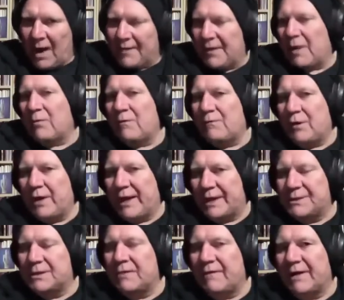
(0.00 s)
Right, and they were fully
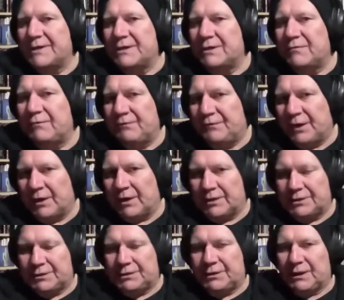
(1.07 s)
excavated
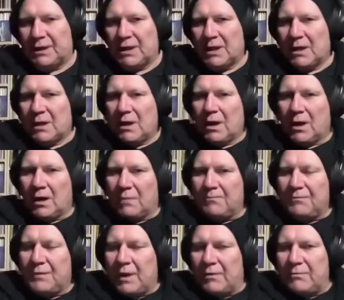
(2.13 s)
first.
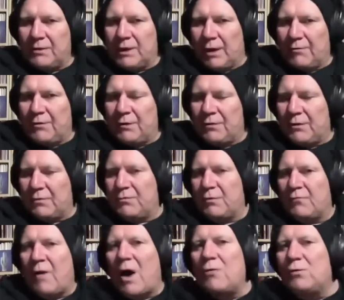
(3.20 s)

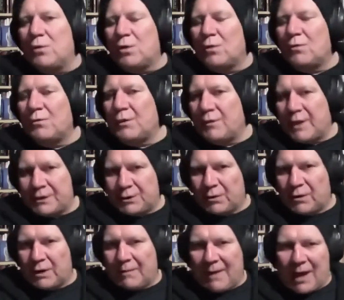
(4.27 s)
The road that they're
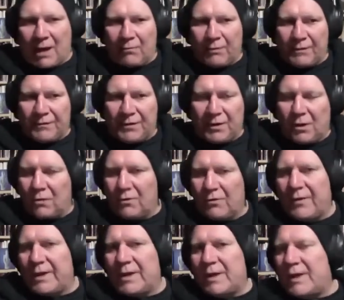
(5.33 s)
talking about with the
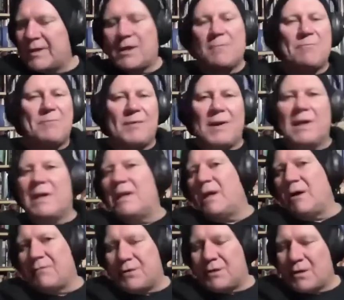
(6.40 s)
concrete, that's
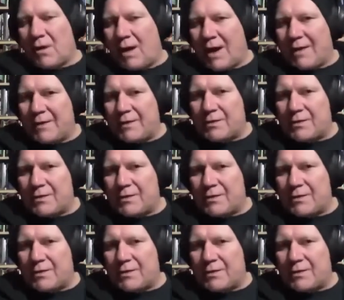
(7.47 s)
completely off-site.